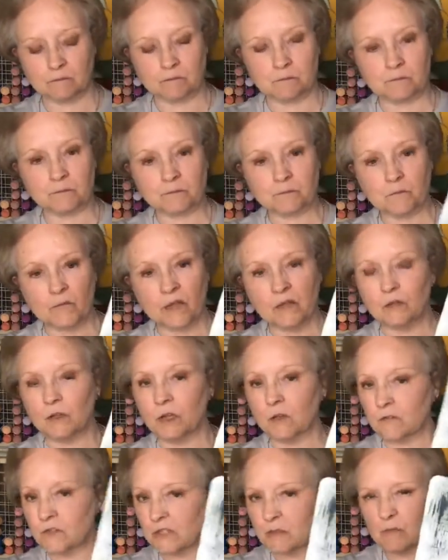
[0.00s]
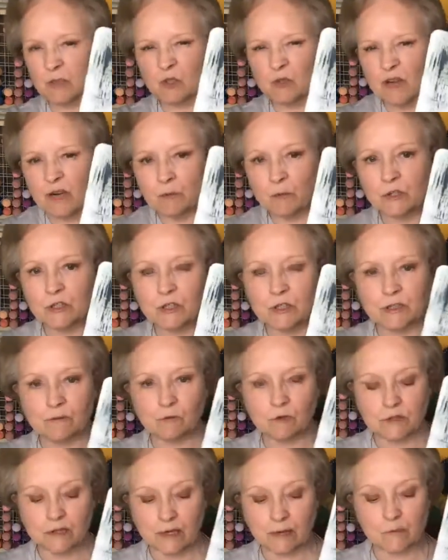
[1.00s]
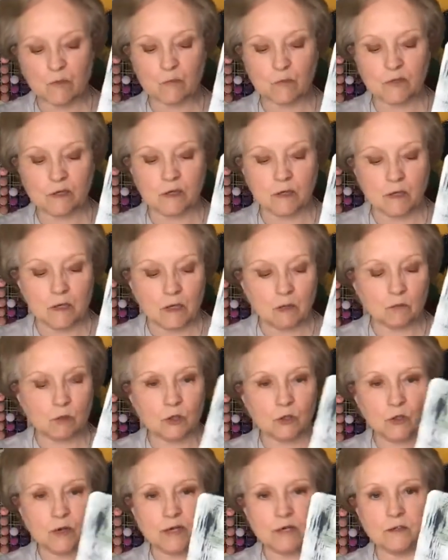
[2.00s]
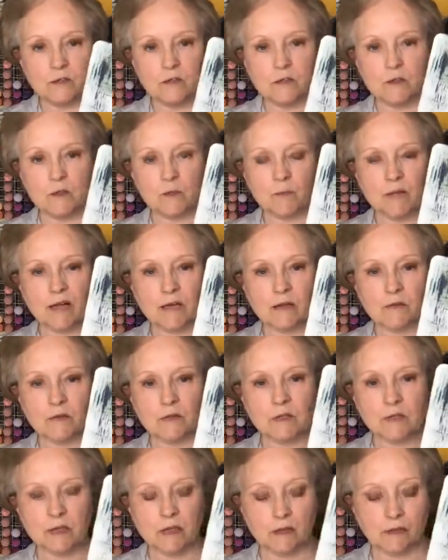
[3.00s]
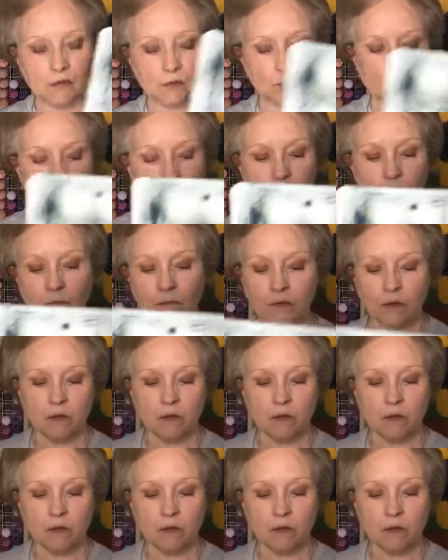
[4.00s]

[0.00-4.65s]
and y'all see me dry brush several times but we'll try to do it on the back of this other one